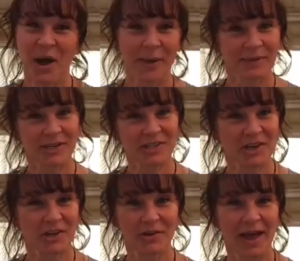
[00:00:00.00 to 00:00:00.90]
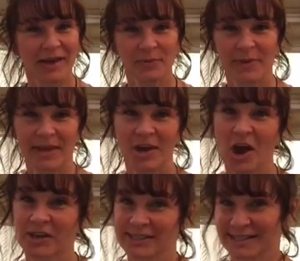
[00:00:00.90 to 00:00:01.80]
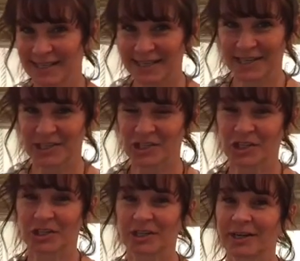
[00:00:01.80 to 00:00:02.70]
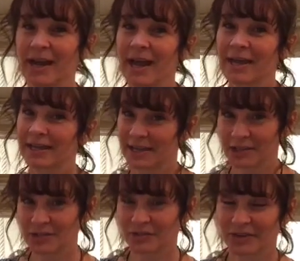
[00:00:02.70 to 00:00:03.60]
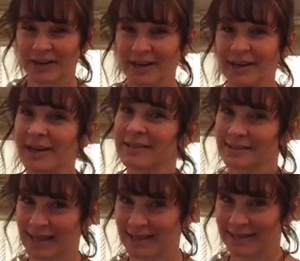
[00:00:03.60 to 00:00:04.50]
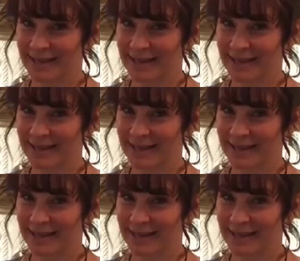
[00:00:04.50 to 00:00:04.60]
I'm going to show you how to make our signature guilt-free salad